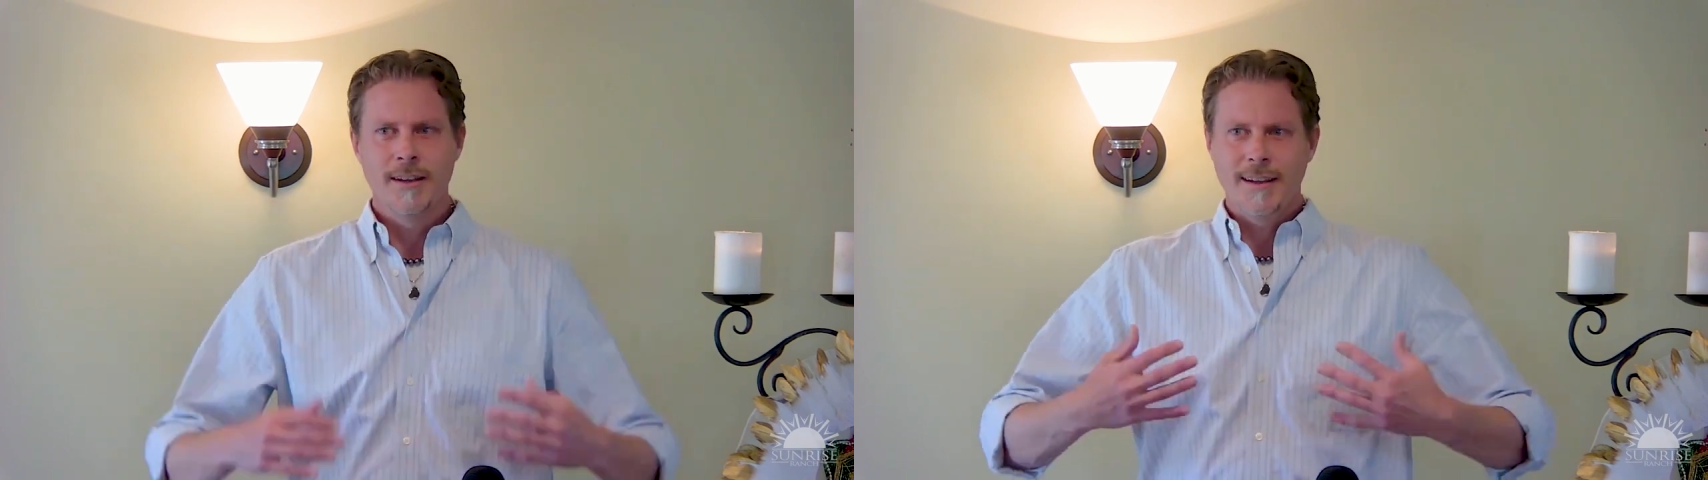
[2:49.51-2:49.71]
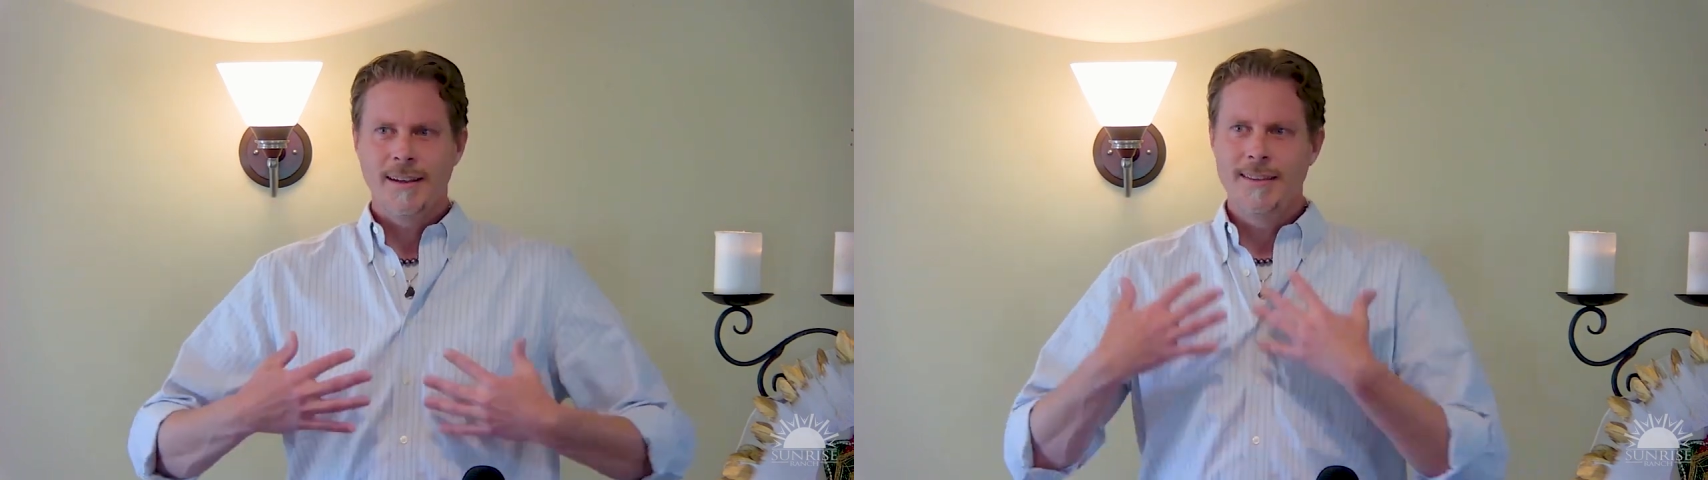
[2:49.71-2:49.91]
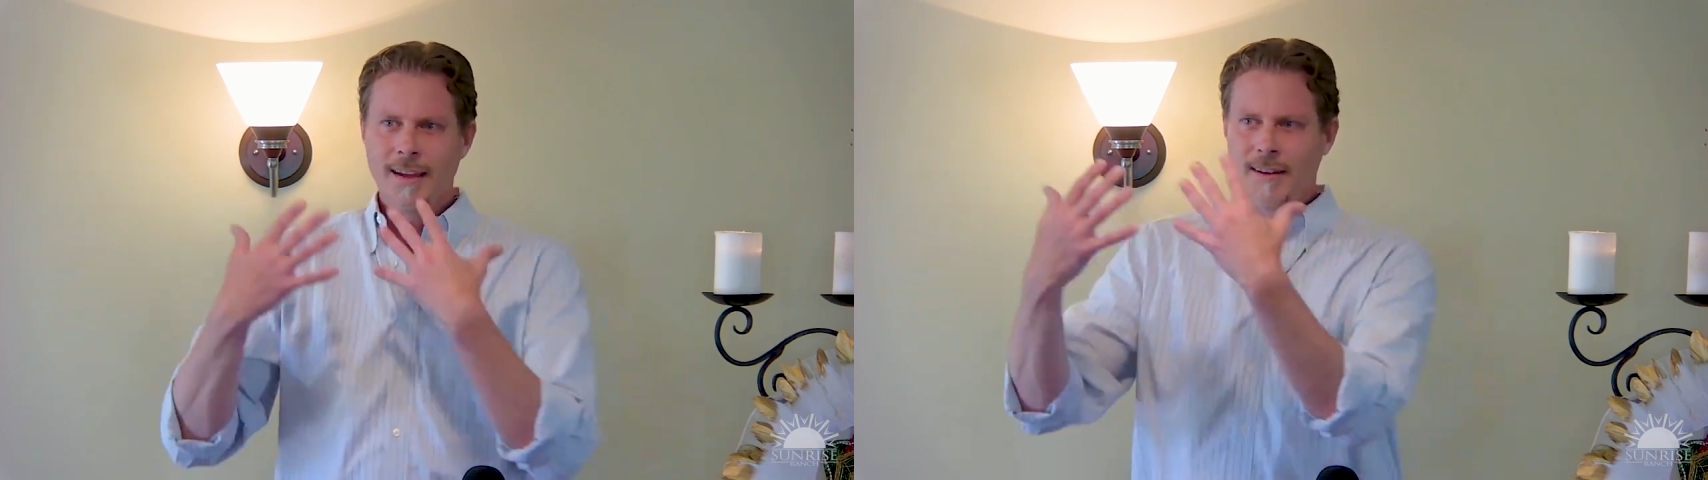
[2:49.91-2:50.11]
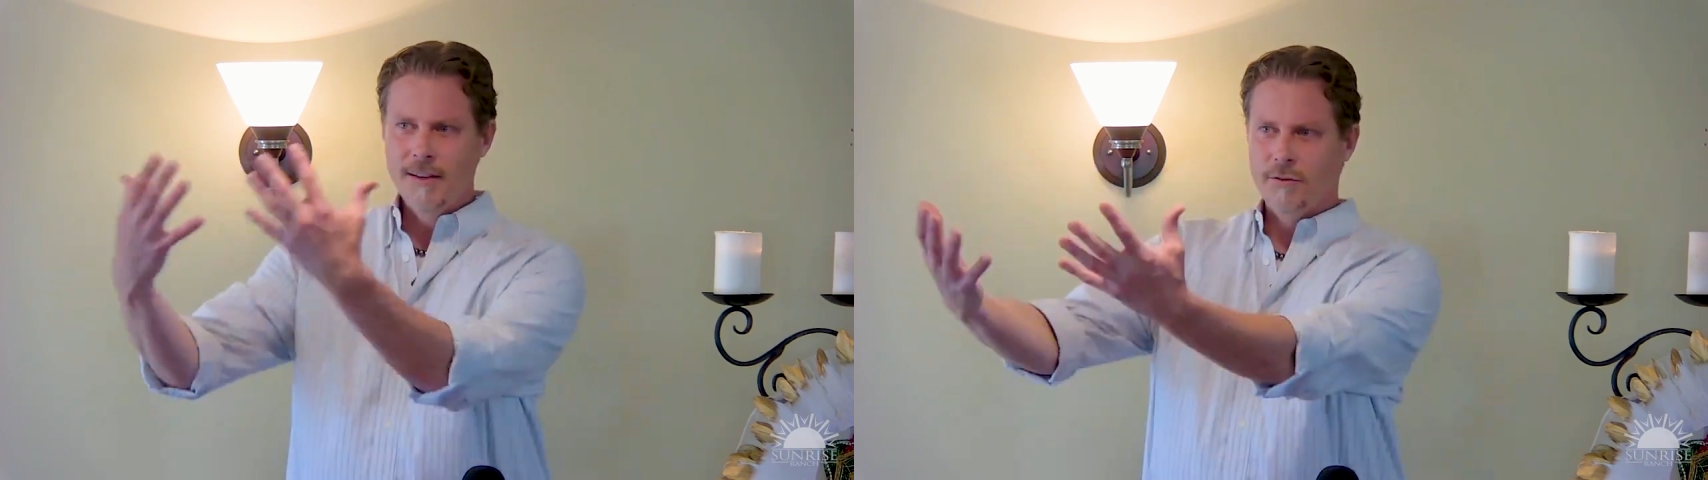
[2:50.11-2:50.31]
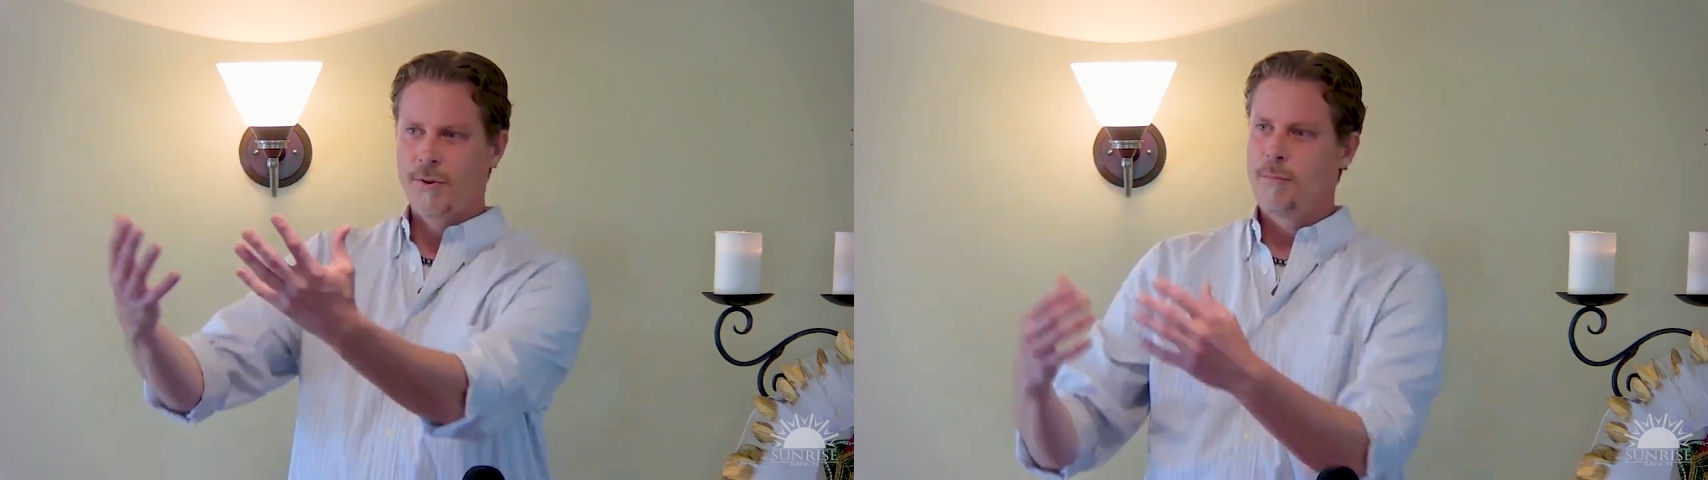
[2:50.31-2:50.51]
it then
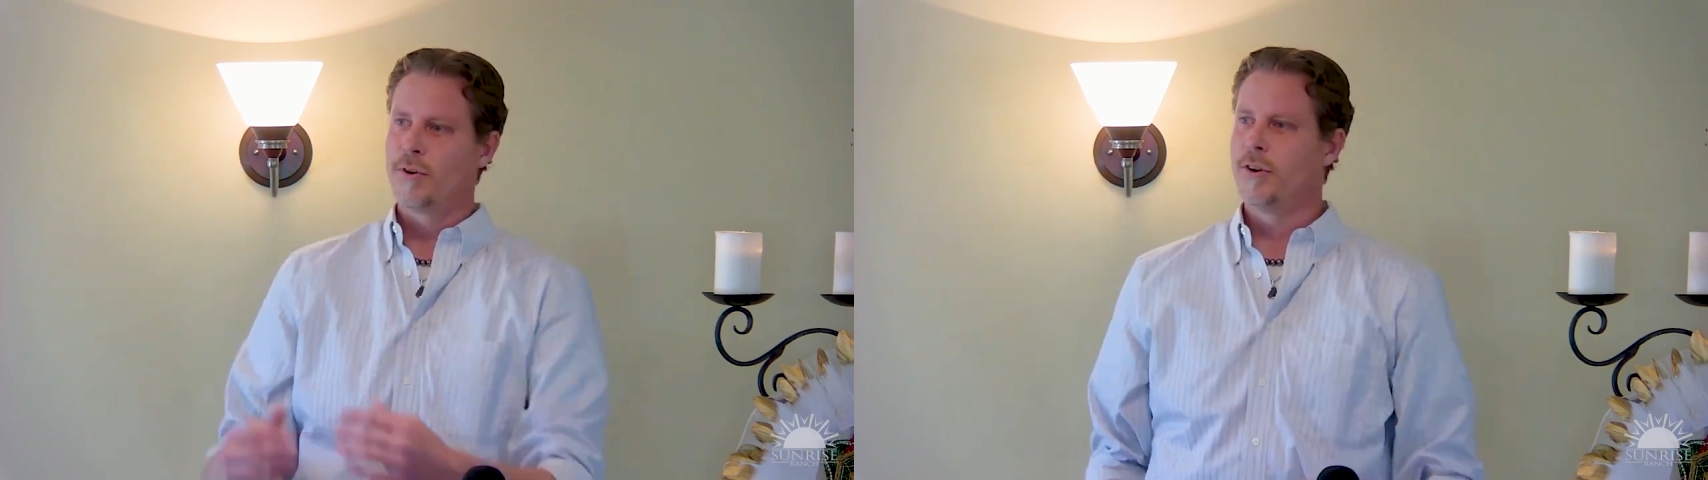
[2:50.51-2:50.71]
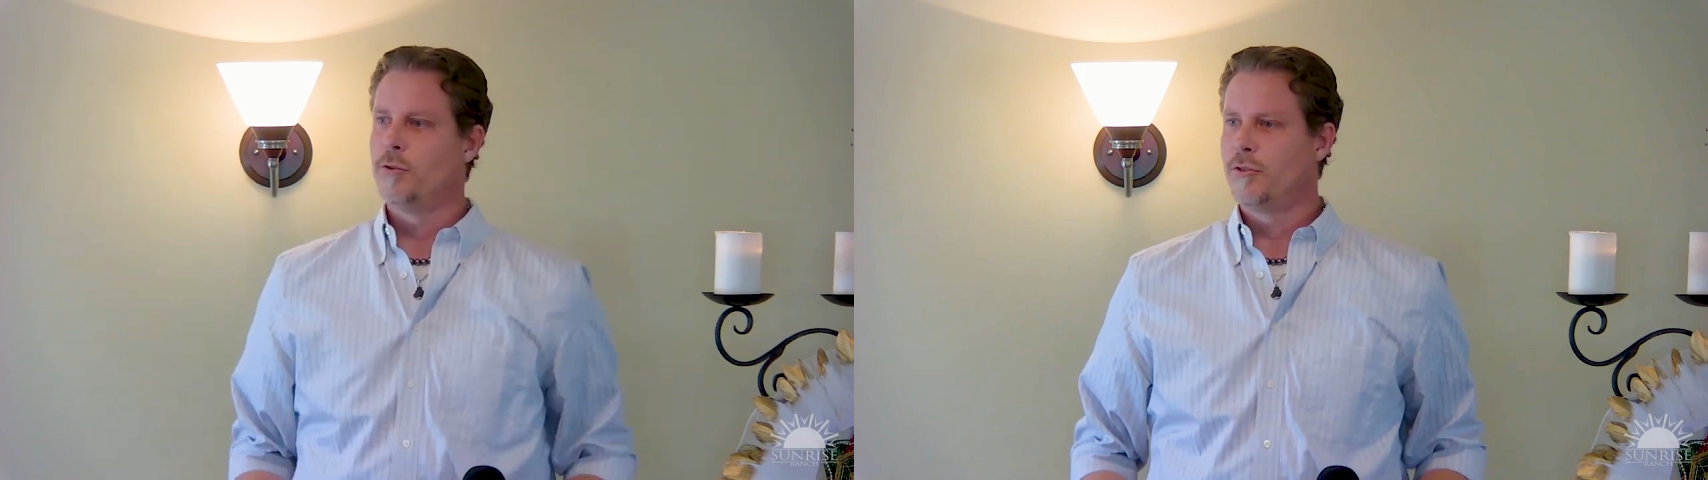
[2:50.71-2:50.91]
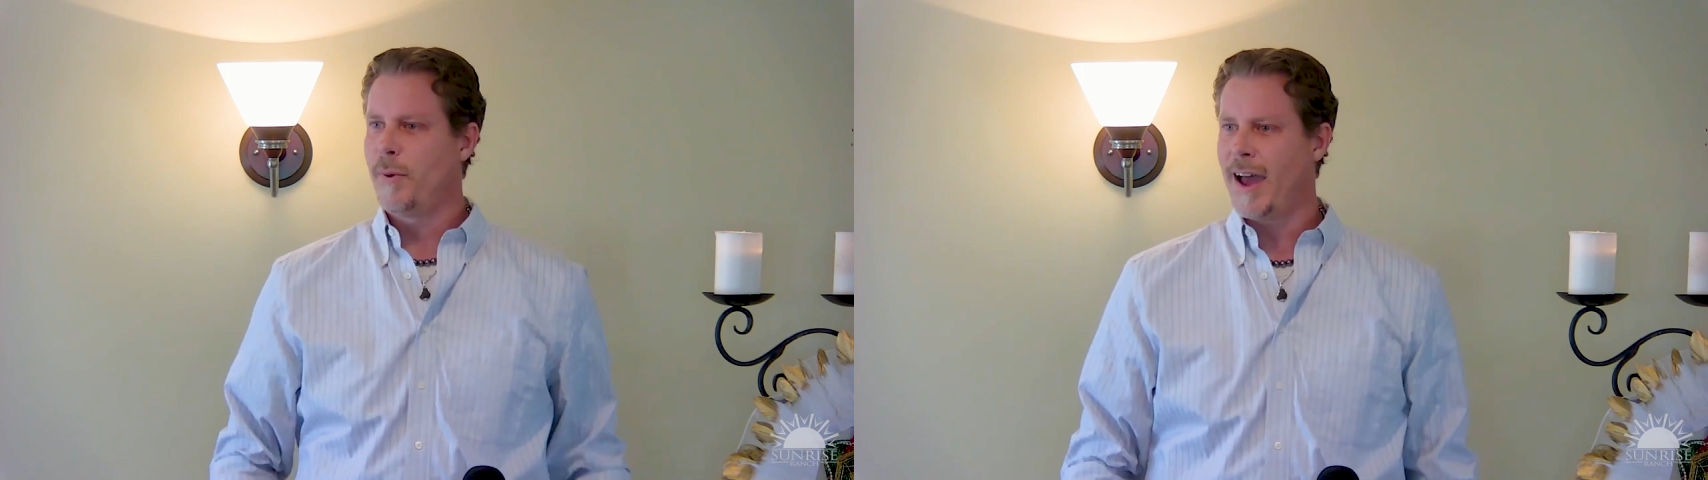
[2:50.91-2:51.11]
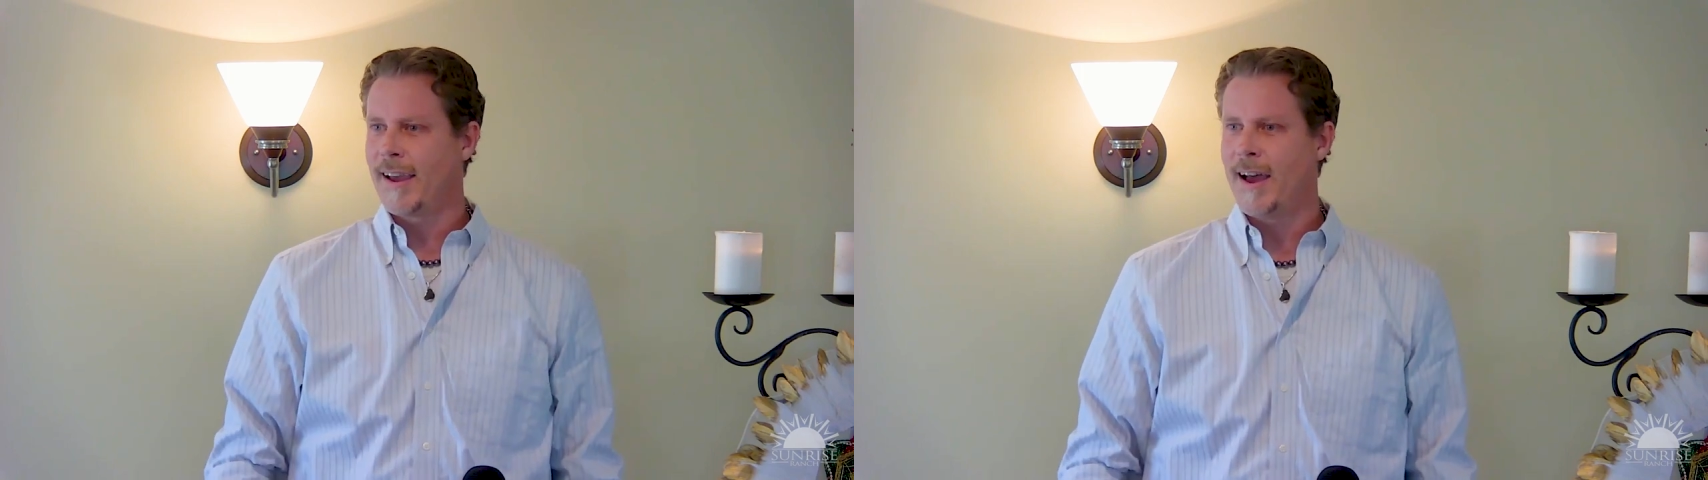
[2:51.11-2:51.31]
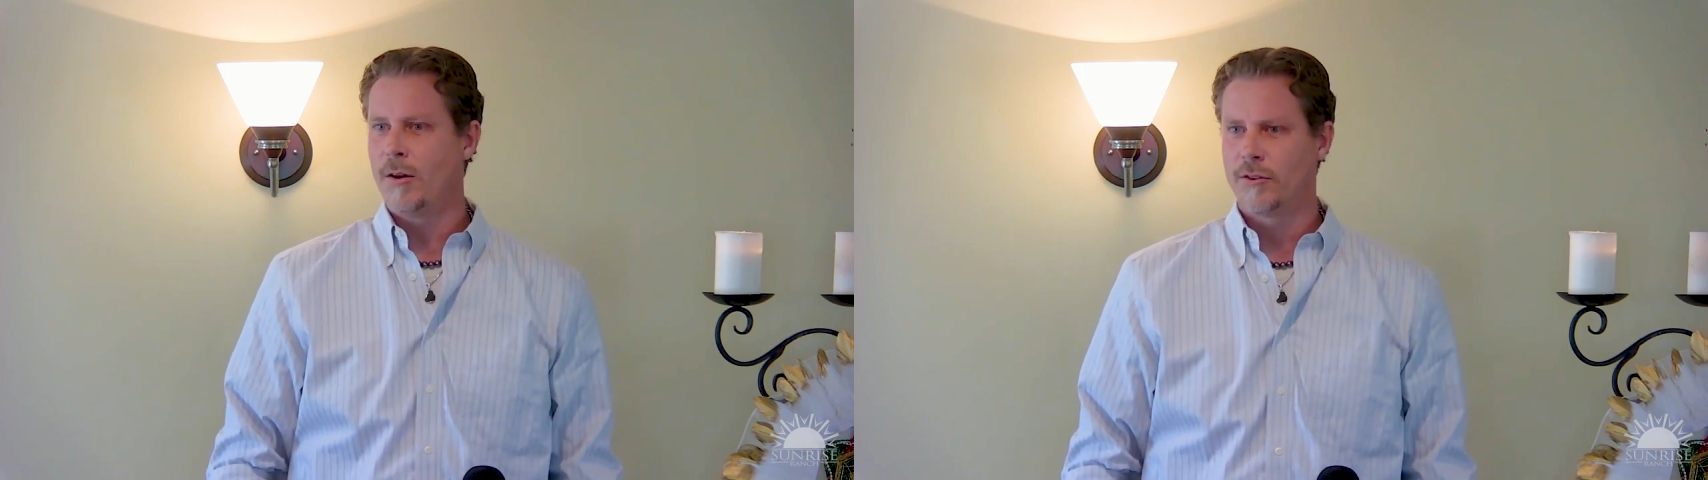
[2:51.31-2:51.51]
gets reproduced back
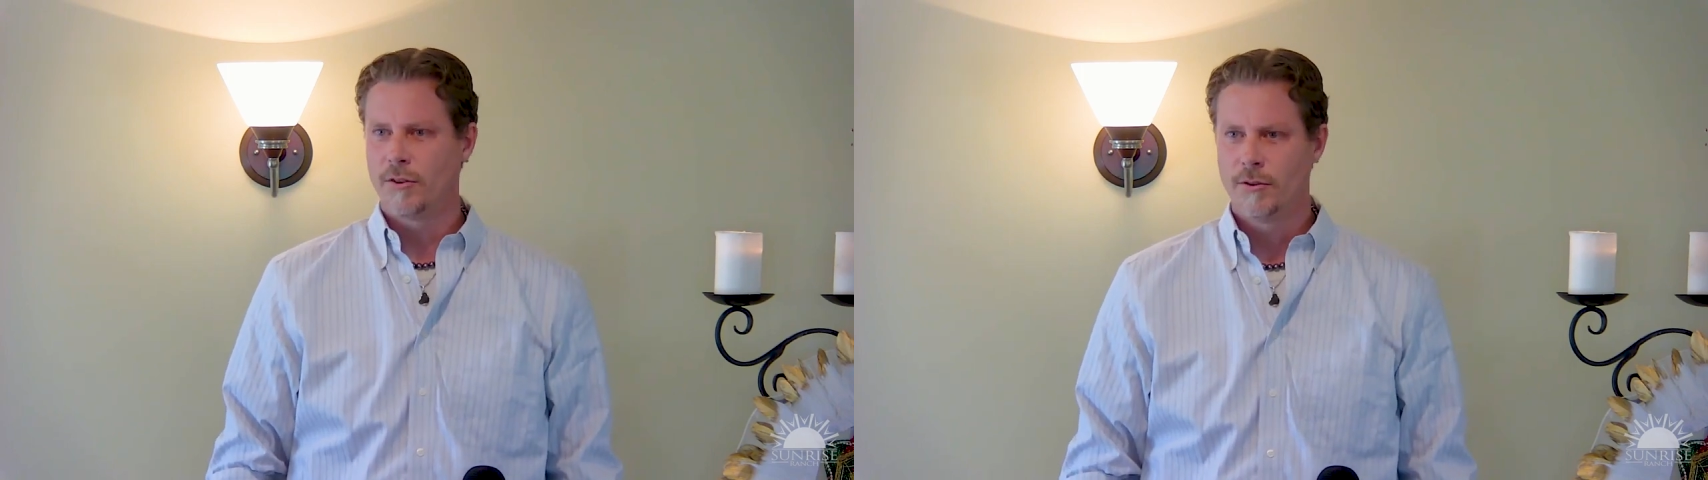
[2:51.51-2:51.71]
out.